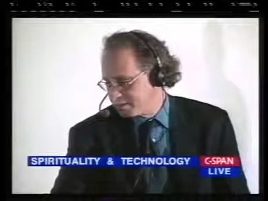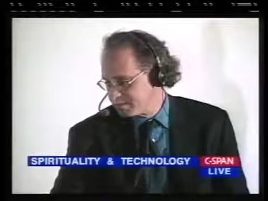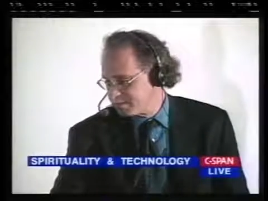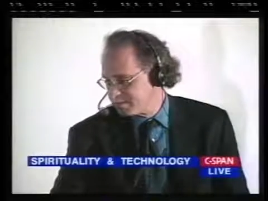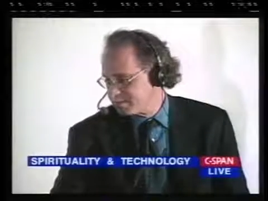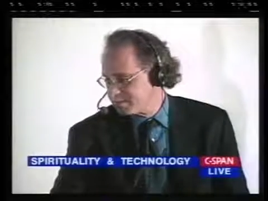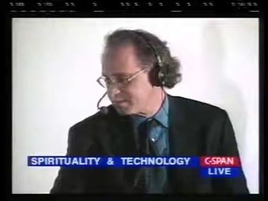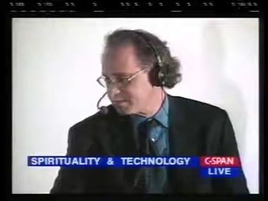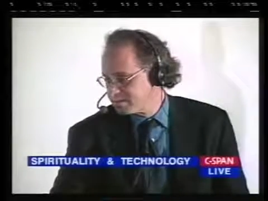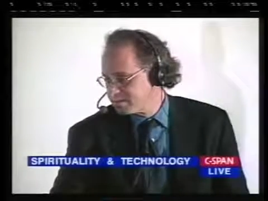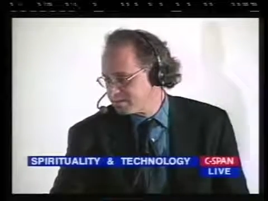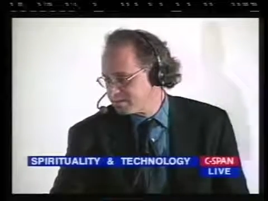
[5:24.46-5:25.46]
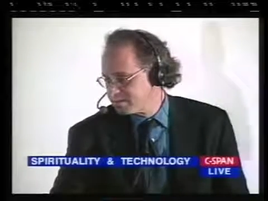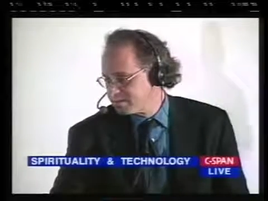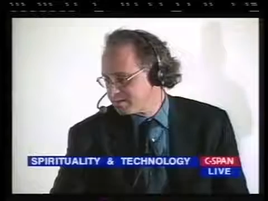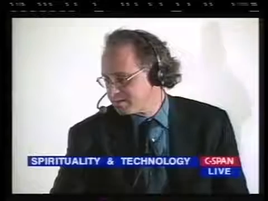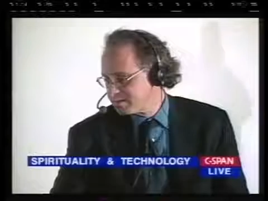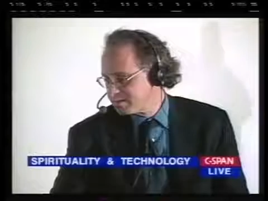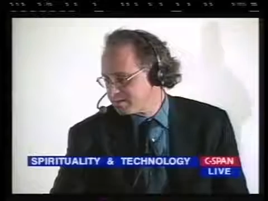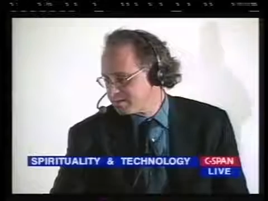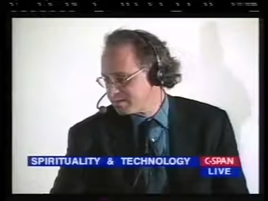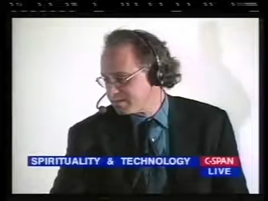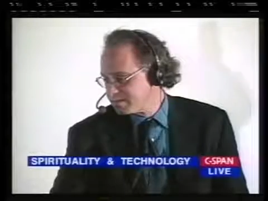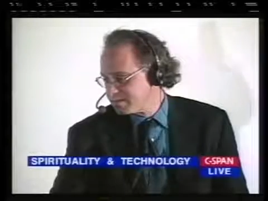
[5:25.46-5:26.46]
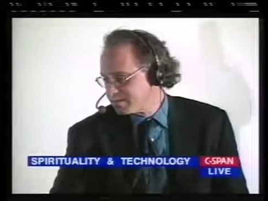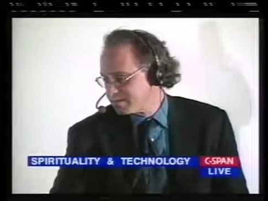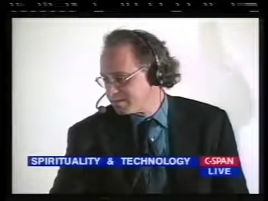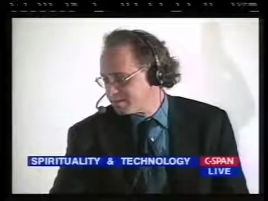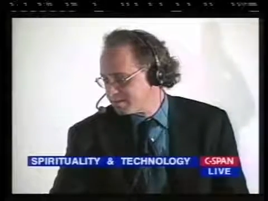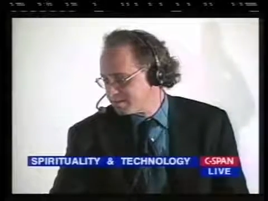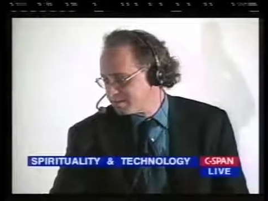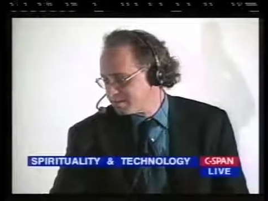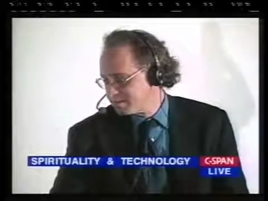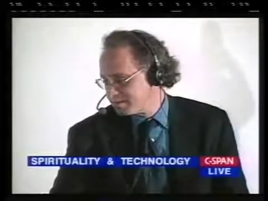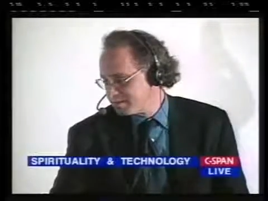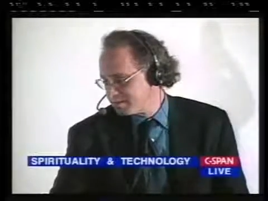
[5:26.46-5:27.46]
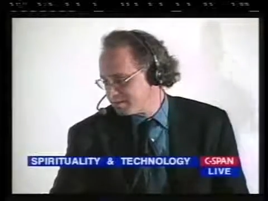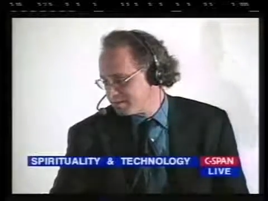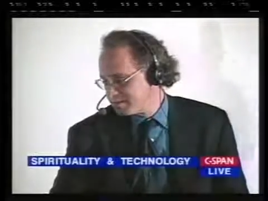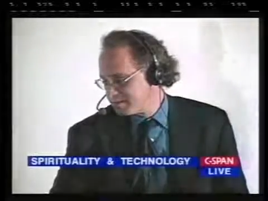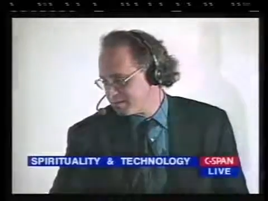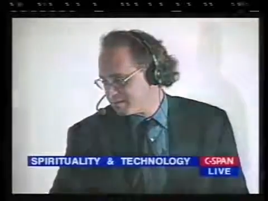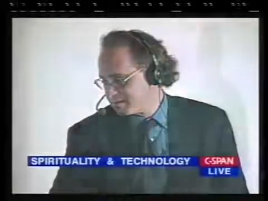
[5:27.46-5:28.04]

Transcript: Nobody speaks.